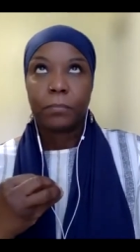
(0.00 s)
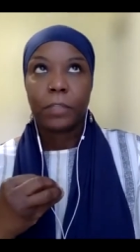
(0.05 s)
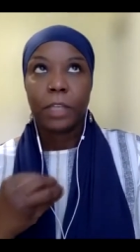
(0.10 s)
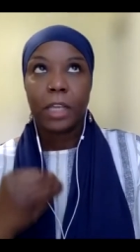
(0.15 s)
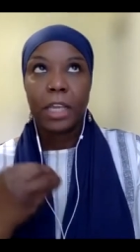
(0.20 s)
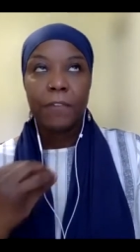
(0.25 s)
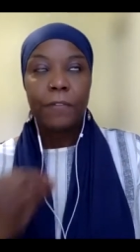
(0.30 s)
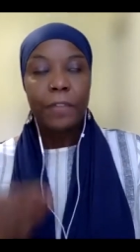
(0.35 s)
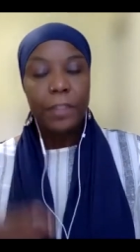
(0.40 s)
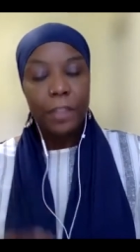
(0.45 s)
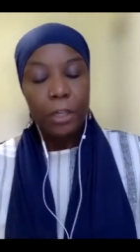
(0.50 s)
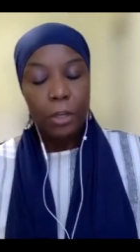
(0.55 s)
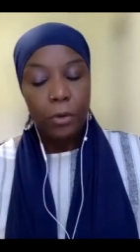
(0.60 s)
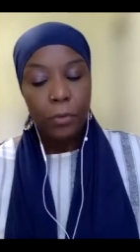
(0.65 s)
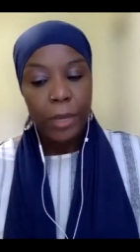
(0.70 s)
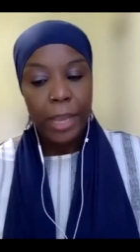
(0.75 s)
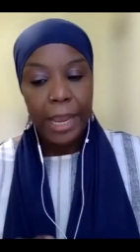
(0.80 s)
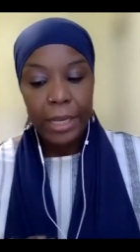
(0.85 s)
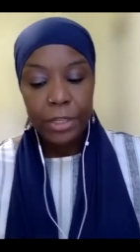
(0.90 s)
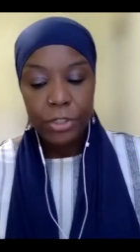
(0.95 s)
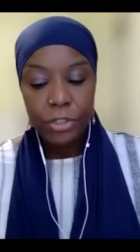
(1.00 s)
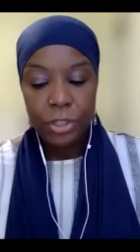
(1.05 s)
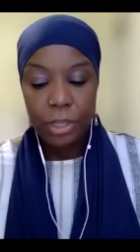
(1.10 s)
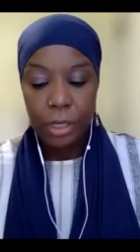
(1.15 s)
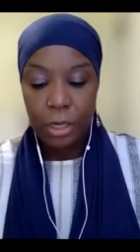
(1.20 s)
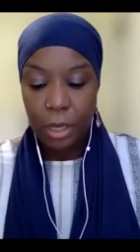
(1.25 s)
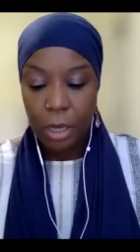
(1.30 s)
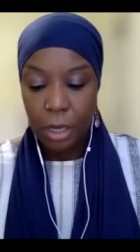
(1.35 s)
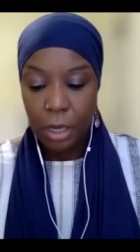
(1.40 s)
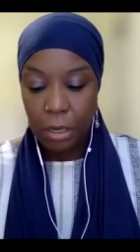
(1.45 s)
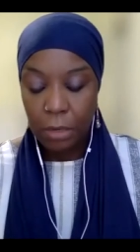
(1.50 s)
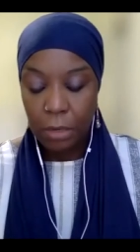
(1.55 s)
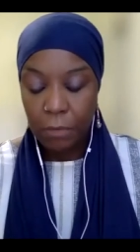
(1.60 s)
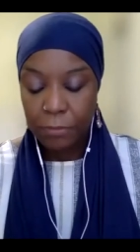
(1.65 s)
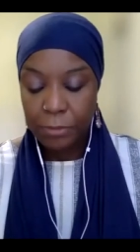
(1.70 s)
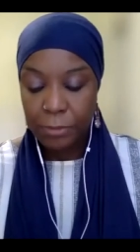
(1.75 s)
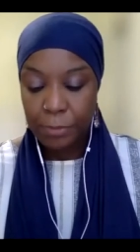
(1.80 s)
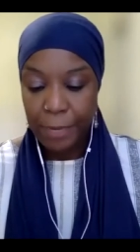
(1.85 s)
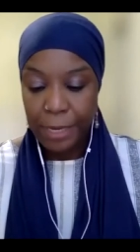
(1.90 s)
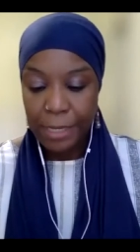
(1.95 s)
even the creation of
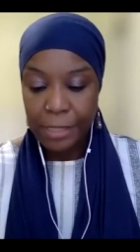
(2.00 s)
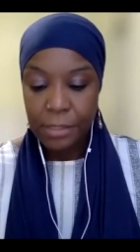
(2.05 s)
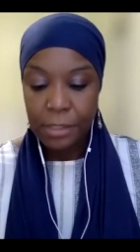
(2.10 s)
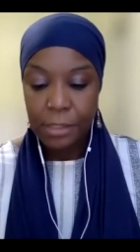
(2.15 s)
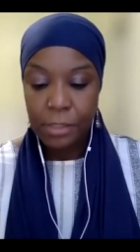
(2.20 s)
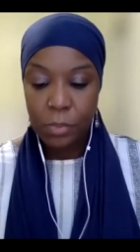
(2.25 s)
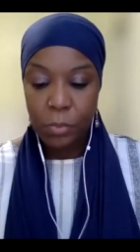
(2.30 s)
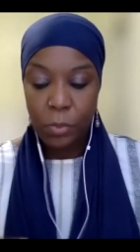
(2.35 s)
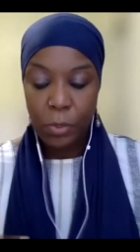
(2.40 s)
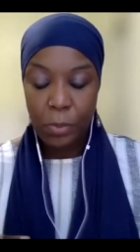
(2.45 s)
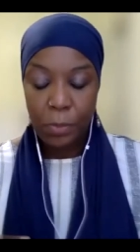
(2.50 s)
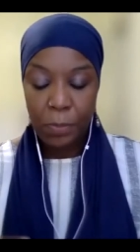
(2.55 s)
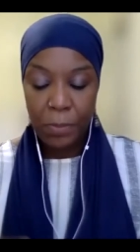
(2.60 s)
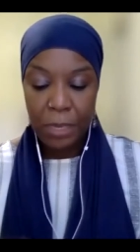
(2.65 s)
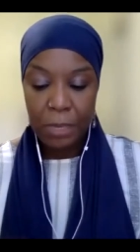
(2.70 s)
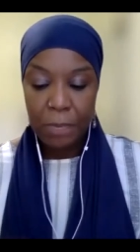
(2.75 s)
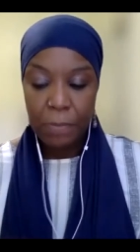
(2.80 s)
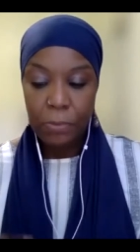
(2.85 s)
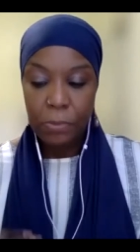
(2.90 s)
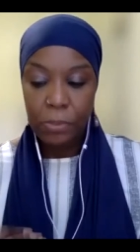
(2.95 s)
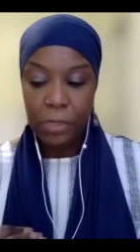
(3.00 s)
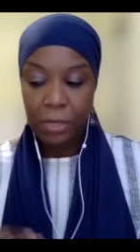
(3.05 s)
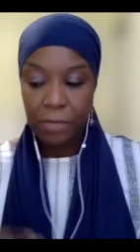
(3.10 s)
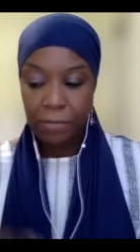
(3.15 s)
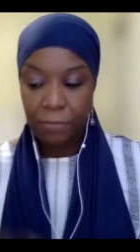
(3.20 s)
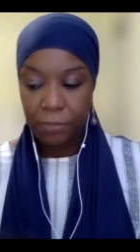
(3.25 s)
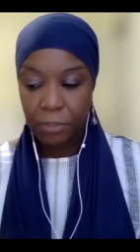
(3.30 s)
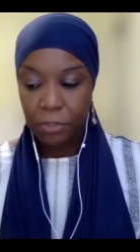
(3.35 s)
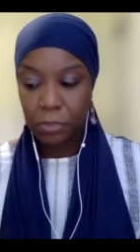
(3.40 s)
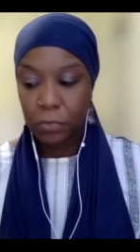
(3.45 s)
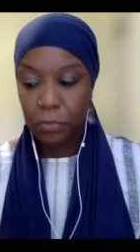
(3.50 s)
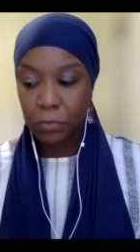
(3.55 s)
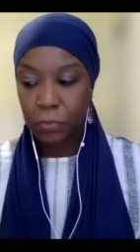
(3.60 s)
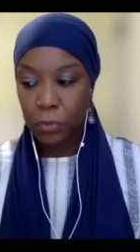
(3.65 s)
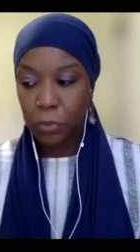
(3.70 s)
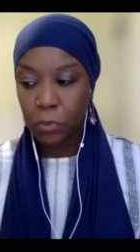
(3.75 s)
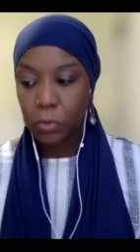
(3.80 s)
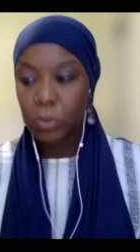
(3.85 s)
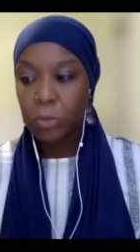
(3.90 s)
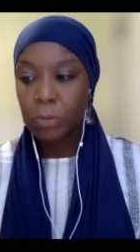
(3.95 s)
spaces where people can feel
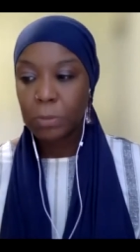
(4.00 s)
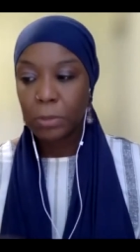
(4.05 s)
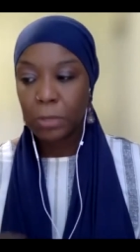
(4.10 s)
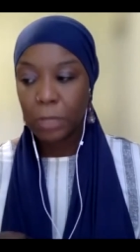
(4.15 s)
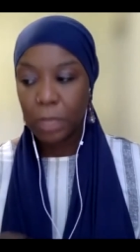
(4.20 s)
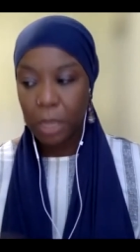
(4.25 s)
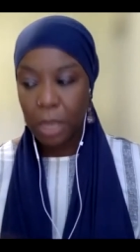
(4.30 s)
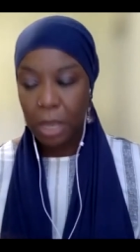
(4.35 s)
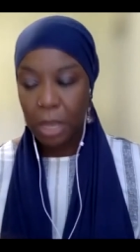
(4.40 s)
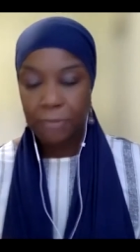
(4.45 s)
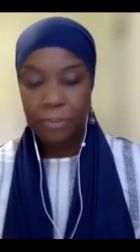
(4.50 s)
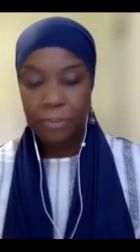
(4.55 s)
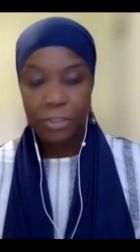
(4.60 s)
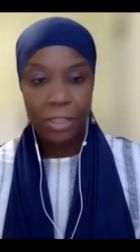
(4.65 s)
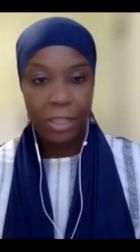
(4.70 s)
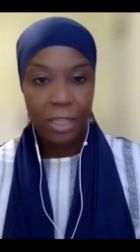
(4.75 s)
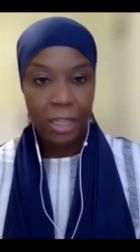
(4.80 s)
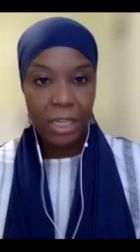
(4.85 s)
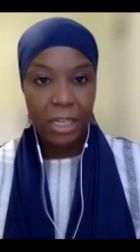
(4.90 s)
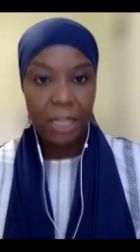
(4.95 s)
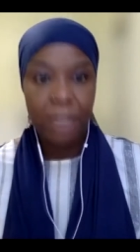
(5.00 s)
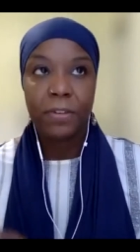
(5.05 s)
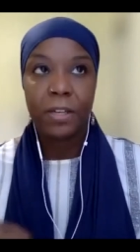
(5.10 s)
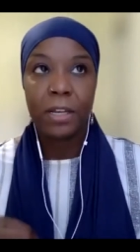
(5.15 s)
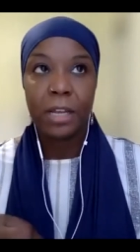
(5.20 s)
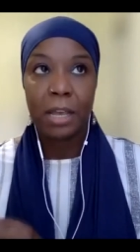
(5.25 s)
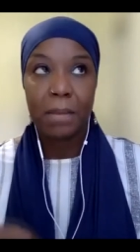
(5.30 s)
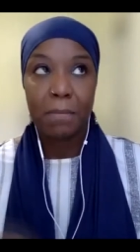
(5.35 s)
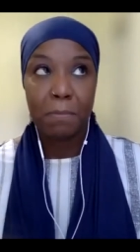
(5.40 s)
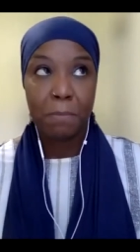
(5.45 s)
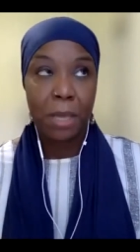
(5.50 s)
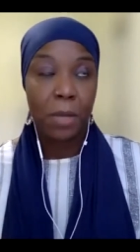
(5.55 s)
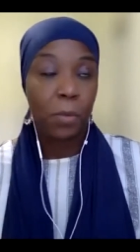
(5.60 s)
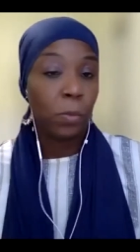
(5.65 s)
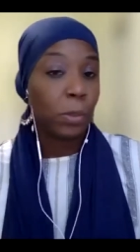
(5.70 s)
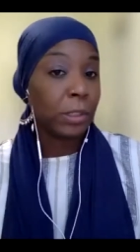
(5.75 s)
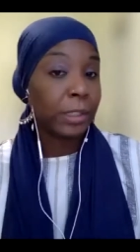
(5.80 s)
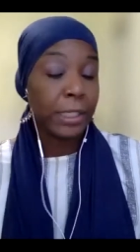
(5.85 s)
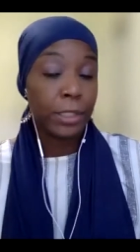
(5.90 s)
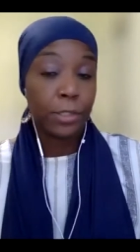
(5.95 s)
vulnerable enough to even admit
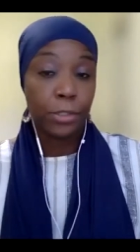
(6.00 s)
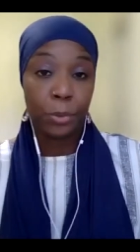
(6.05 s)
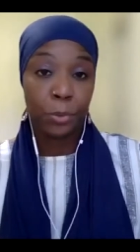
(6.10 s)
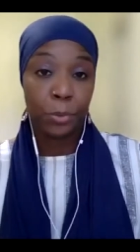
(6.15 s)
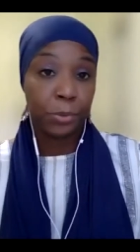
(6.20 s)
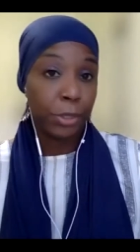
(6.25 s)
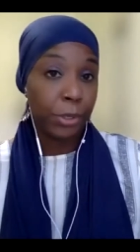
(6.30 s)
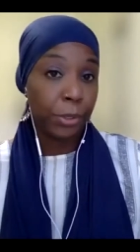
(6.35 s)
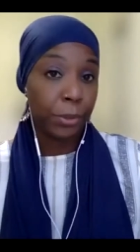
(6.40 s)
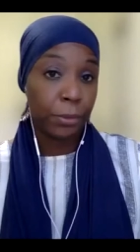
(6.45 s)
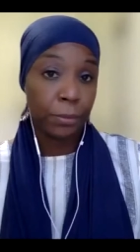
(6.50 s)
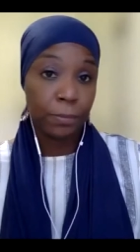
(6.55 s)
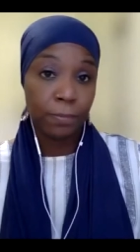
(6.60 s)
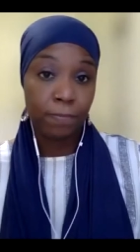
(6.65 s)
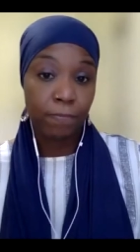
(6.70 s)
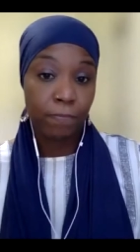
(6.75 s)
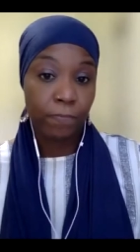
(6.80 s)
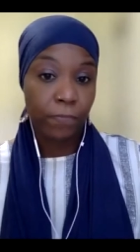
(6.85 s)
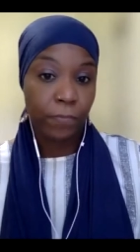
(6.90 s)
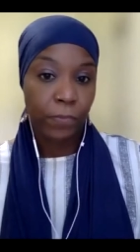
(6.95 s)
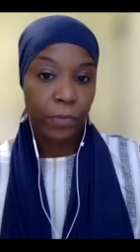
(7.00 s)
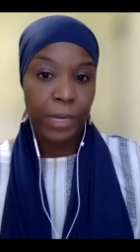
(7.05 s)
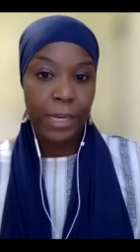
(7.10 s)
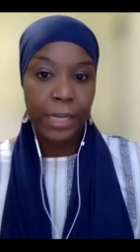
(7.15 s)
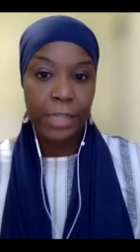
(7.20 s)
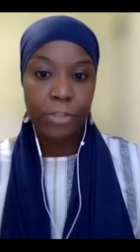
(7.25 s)
what they don't know, right?